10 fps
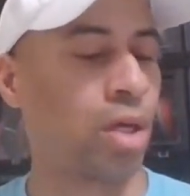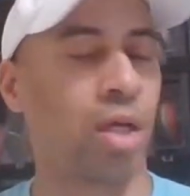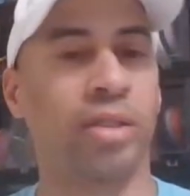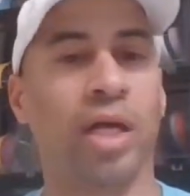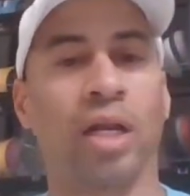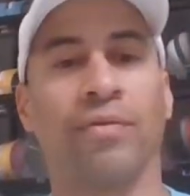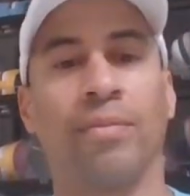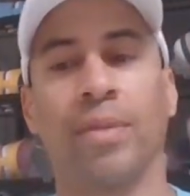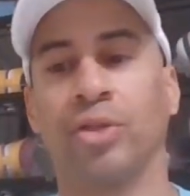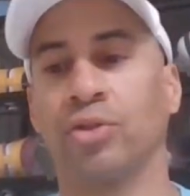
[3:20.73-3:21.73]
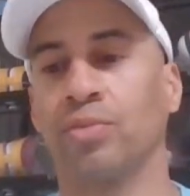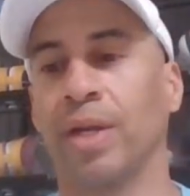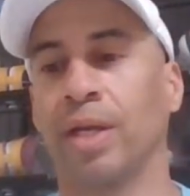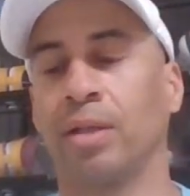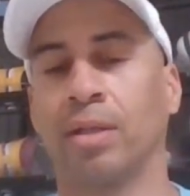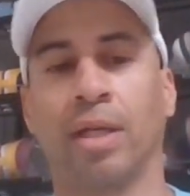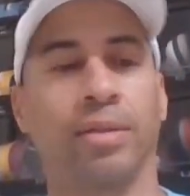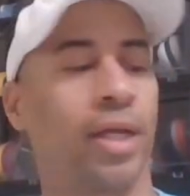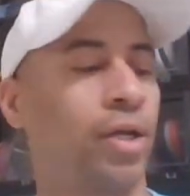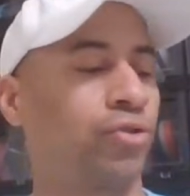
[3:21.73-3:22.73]
Donovan Mitchell, man? Not
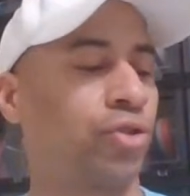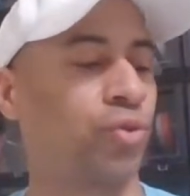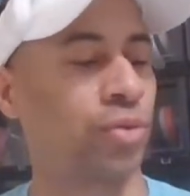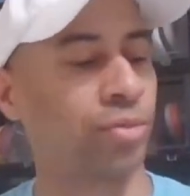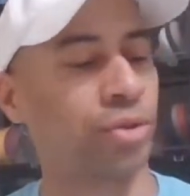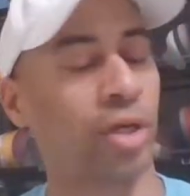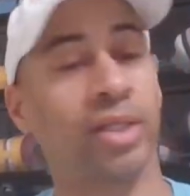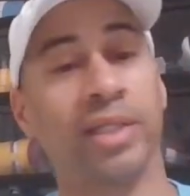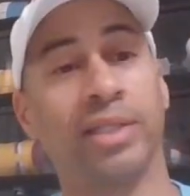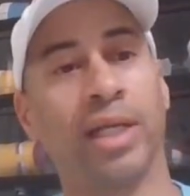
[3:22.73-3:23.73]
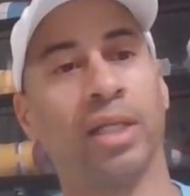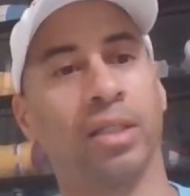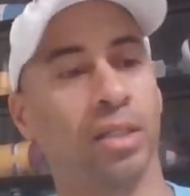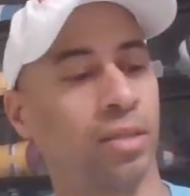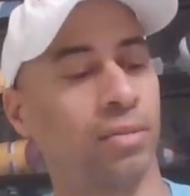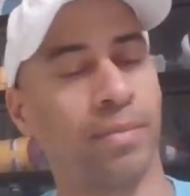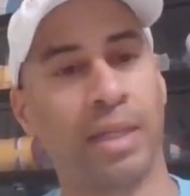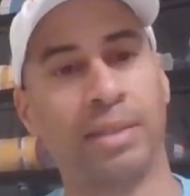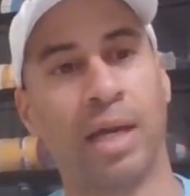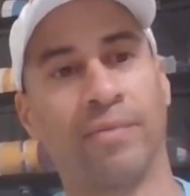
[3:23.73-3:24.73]
Air Jordan 12s, I'm sorry, the Adidas
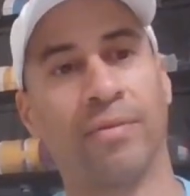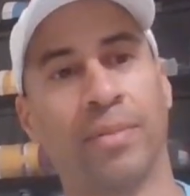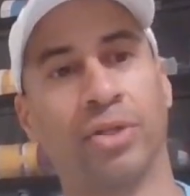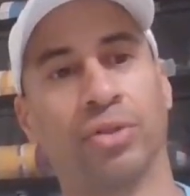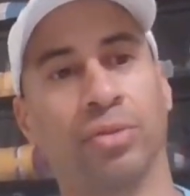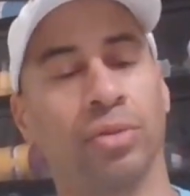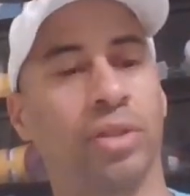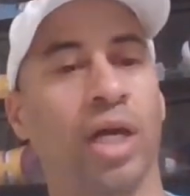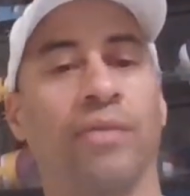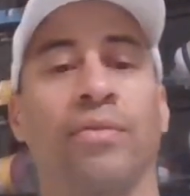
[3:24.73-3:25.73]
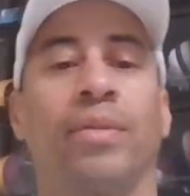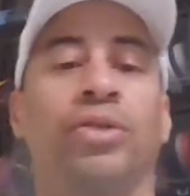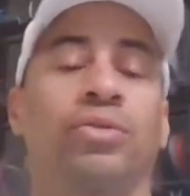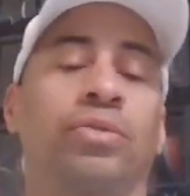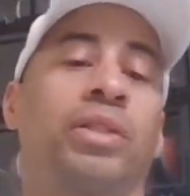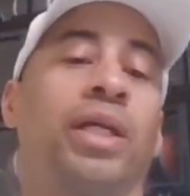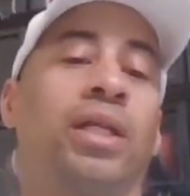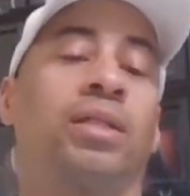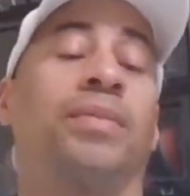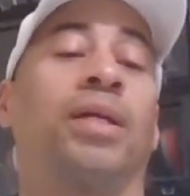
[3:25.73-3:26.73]
by Donovan Mitchell,
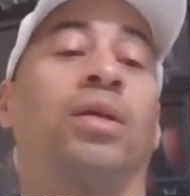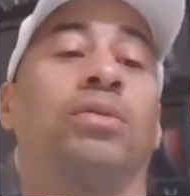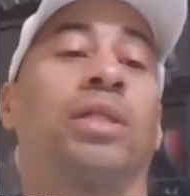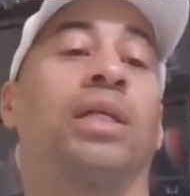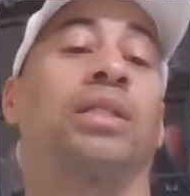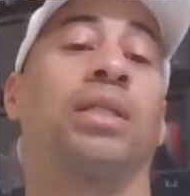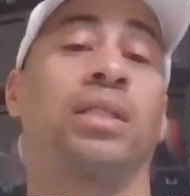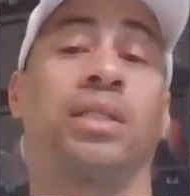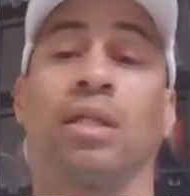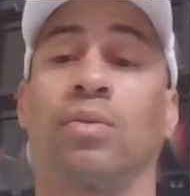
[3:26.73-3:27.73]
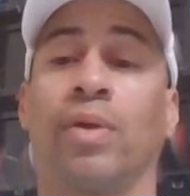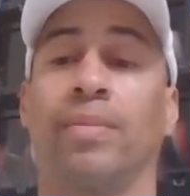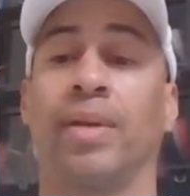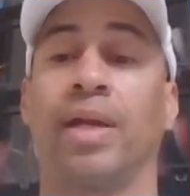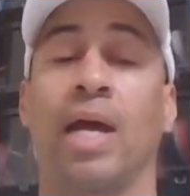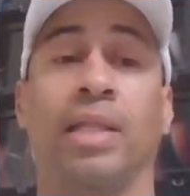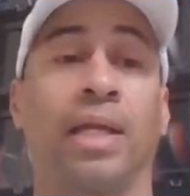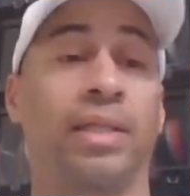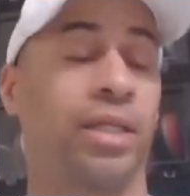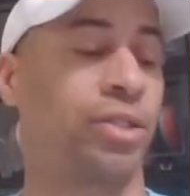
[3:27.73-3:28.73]
Adidas, man. That's a nice silhouette, man. I
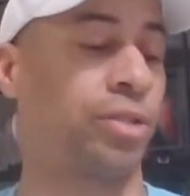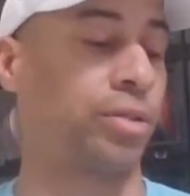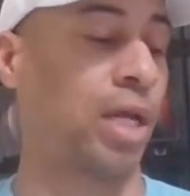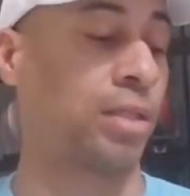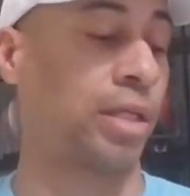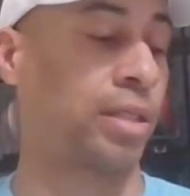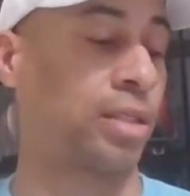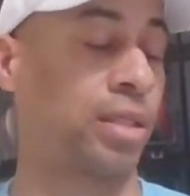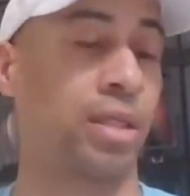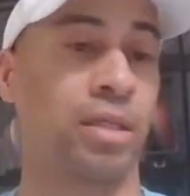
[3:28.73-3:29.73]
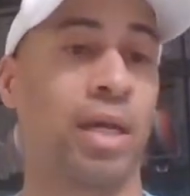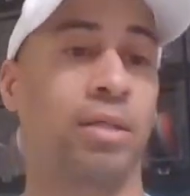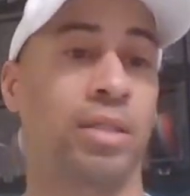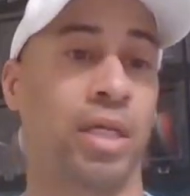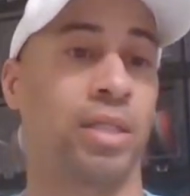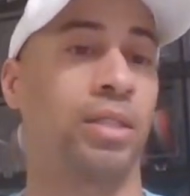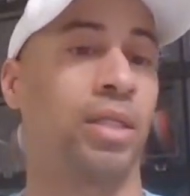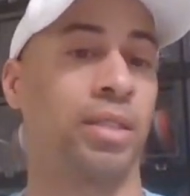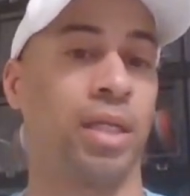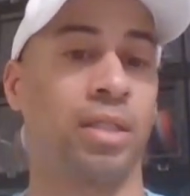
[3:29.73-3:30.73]
like that shoe. I like that sneaker. That was nice.
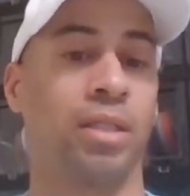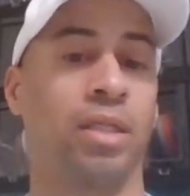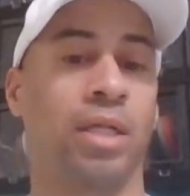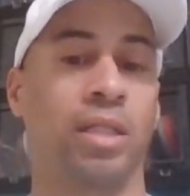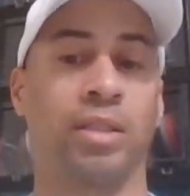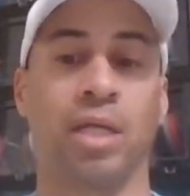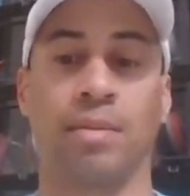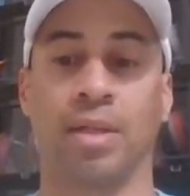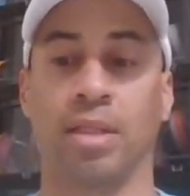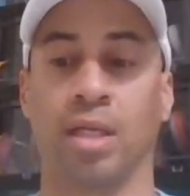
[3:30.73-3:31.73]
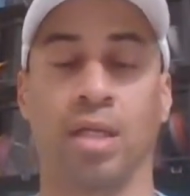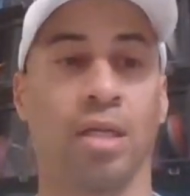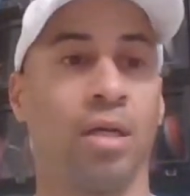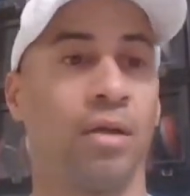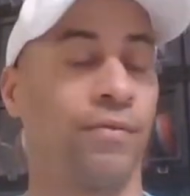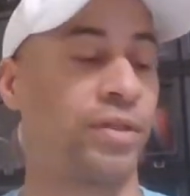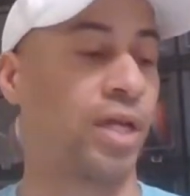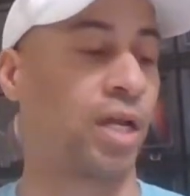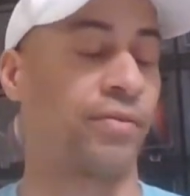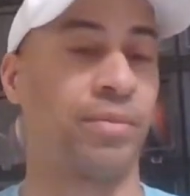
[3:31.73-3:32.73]
Adidas did a nice job, I think, for
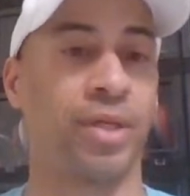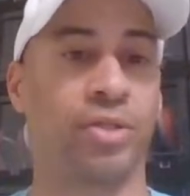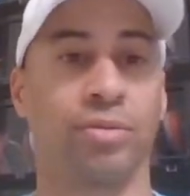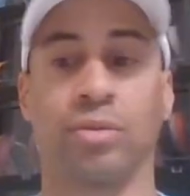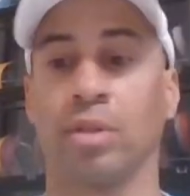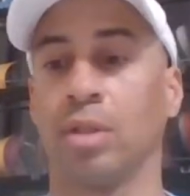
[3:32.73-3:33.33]
Donovan Mitchell.